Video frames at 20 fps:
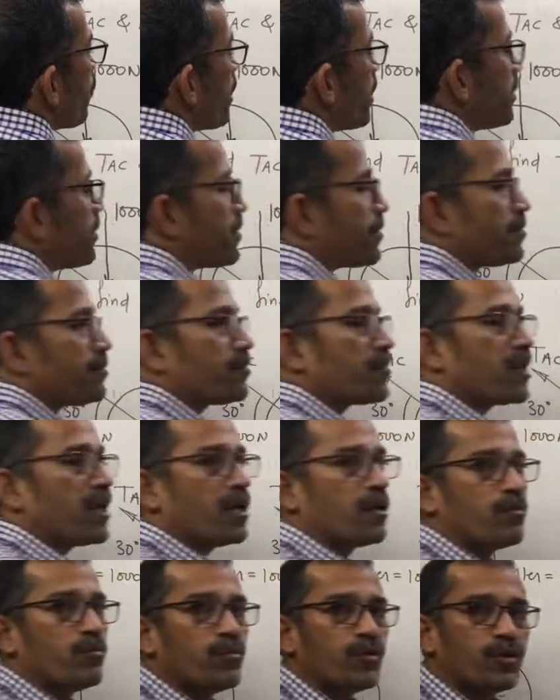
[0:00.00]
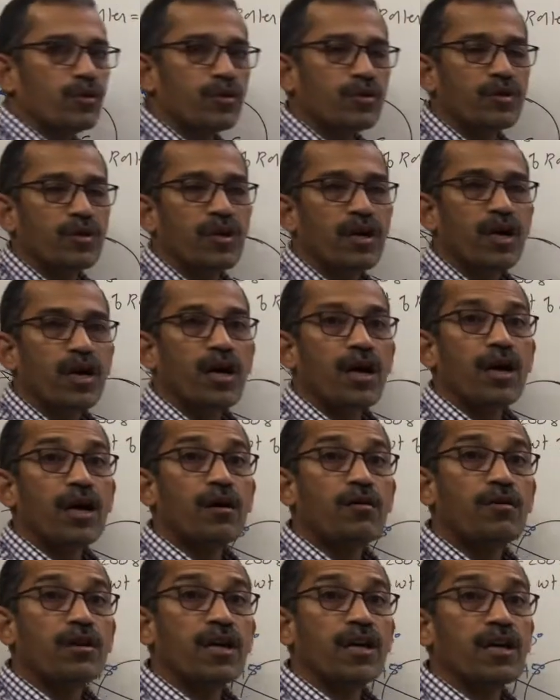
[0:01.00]
point and move
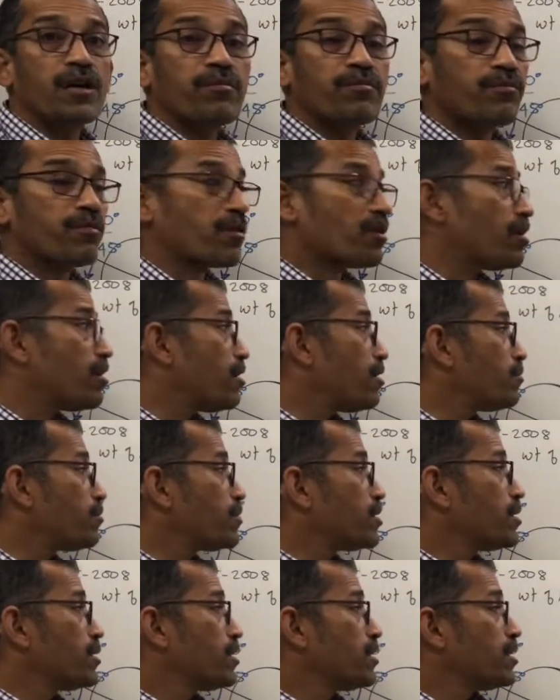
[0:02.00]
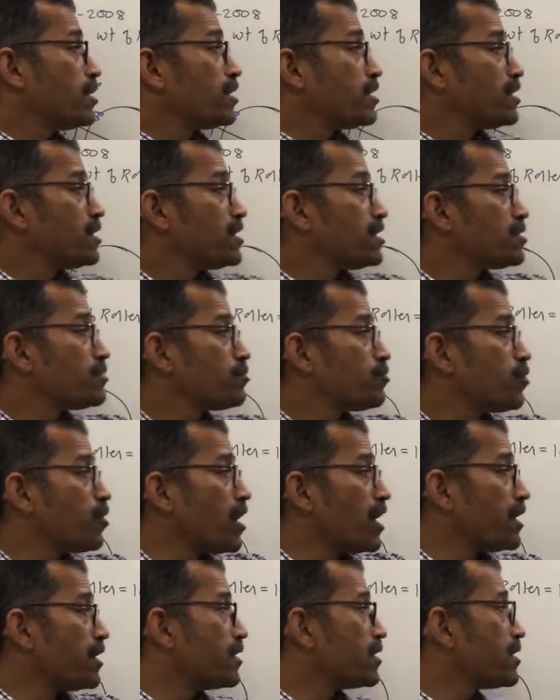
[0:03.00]
away from this
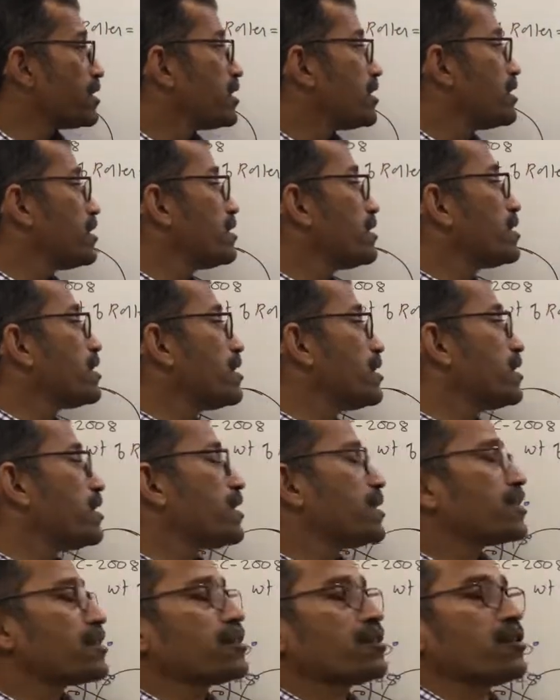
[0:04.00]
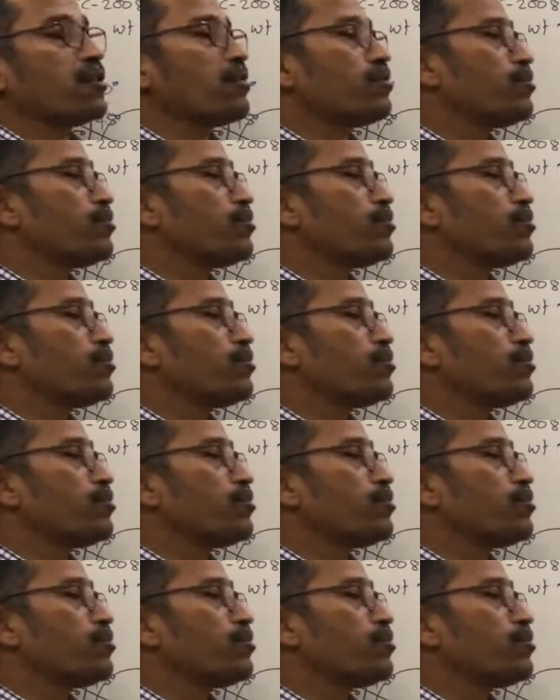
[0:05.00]
point in the direction